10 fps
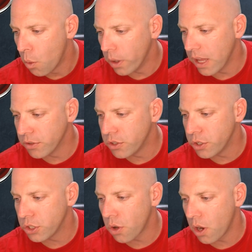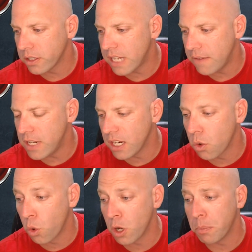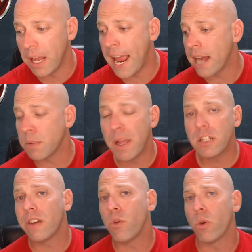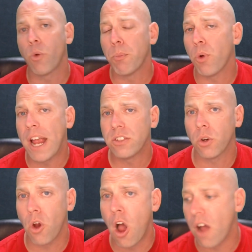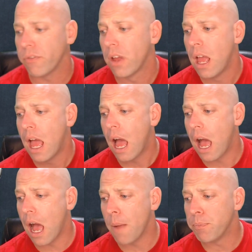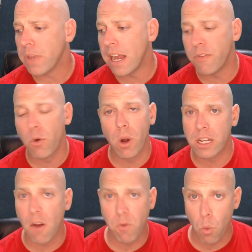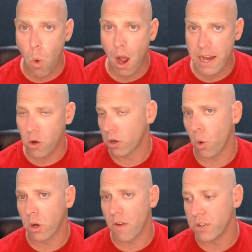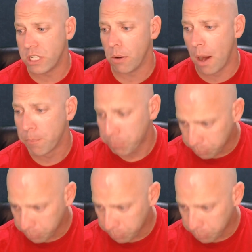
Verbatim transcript: What levels do the strong safety and corner play at? Depends on if you want to run press or off, um, and if you're running cover one or, or cover zero.